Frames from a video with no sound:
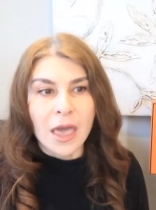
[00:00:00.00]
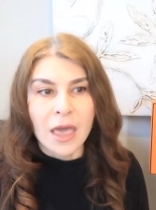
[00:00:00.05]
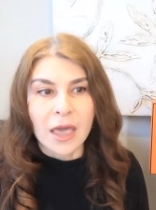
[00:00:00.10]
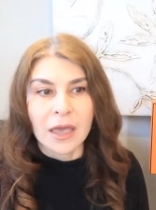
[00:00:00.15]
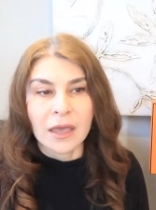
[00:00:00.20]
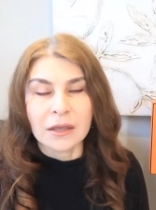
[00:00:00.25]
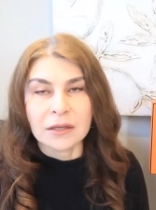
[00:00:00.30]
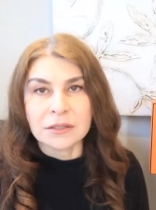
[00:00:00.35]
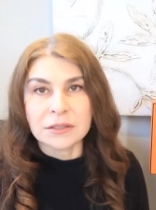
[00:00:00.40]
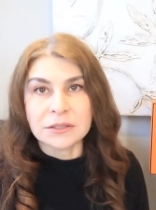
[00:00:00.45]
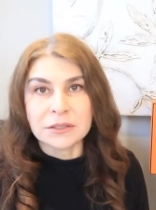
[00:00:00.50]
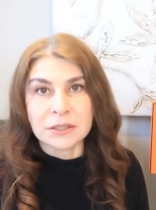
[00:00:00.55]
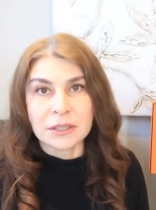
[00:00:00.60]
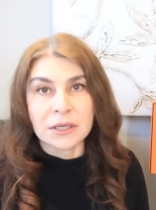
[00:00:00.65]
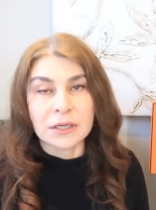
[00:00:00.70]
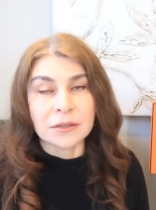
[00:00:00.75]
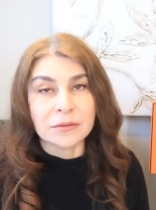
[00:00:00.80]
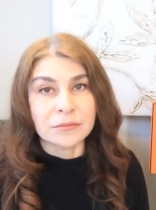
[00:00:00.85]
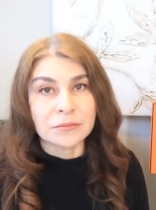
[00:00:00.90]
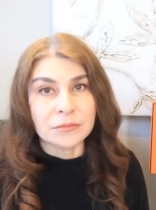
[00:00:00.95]
And
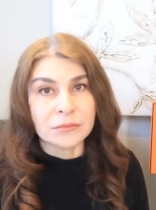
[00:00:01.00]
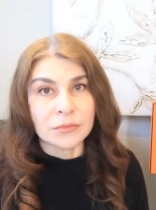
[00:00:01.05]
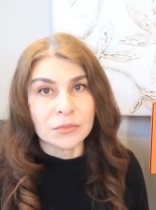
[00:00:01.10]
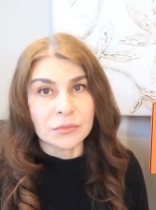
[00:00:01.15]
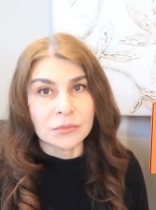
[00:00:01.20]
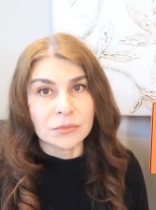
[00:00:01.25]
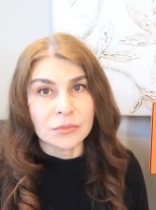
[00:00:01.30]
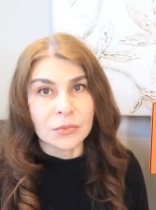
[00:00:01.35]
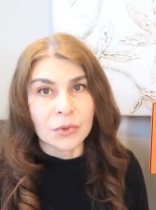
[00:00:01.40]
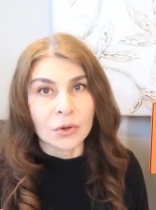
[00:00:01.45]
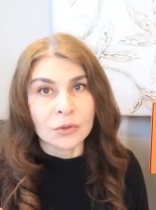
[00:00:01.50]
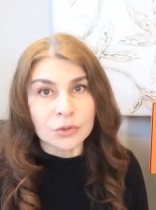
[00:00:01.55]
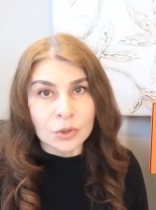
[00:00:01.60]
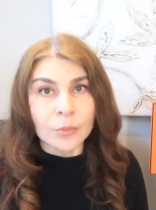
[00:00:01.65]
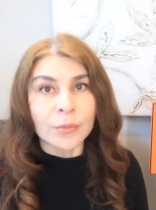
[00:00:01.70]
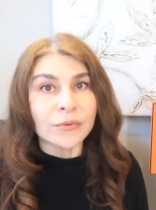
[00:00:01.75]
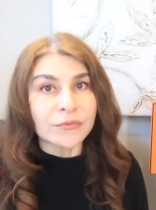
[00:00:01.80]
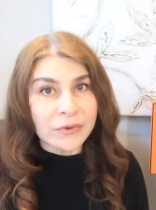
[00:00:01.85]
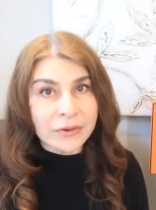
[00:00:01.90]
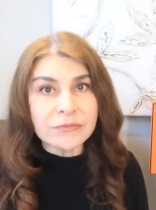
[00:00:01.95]
on
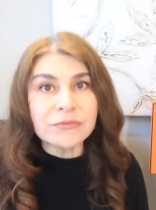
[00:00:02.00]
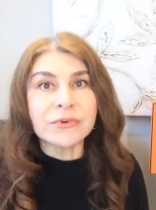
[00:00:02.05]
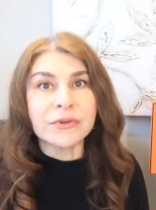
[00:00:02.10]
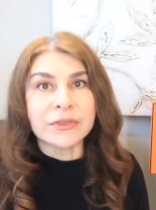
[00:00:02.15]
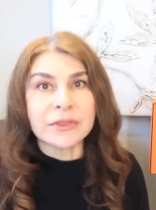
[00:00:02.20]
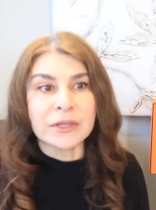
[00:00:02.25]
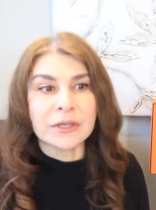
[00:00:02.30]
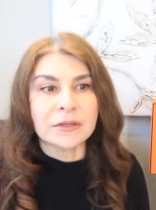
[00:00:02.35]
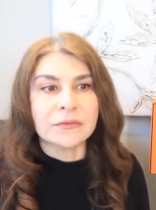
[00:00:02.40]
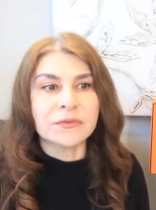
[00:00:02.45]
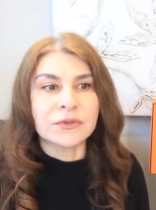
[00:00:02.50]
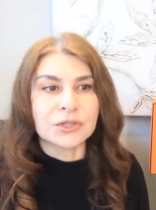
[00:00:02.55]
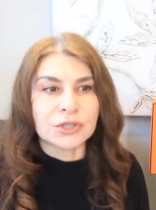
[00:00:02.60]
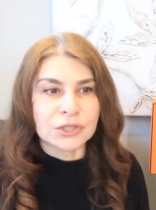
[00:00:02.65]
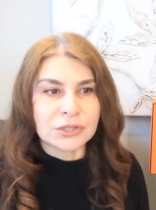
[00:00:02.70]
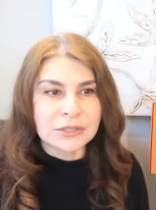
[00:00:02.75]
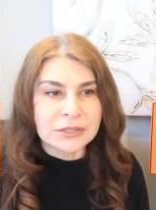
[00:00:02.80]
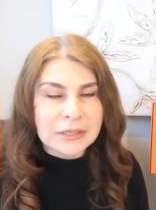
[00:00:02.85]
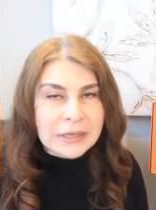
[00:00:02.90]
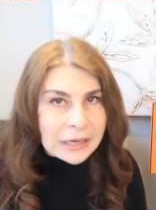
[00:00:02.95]
top of everything, which
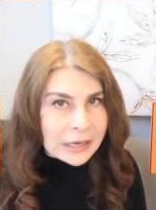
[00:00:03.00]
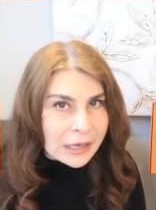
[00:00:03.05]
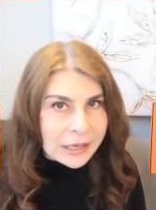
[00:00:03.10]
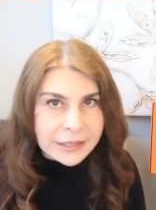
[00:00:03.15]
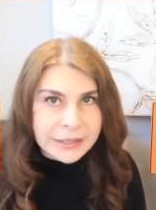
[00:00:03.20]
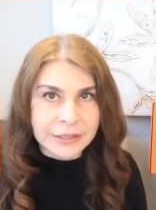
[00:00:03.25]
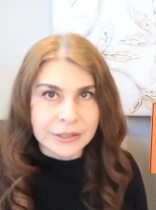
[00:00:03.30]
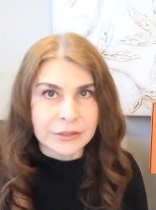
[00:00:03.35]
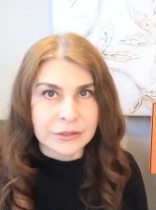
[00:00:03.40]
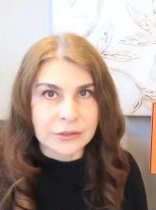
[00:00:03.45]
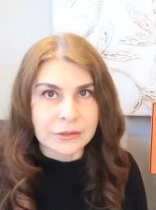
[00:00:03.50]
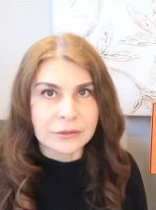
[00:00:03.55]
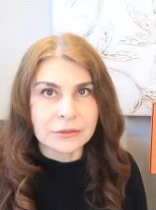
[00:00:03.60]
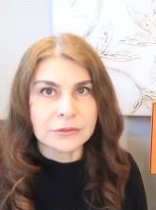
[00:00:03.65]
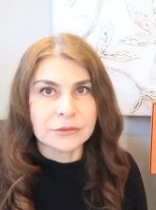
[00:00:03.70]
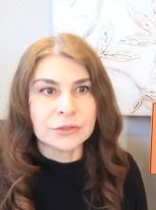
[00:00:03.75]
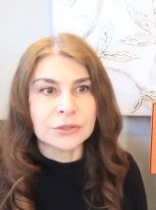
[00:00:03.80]
is clear,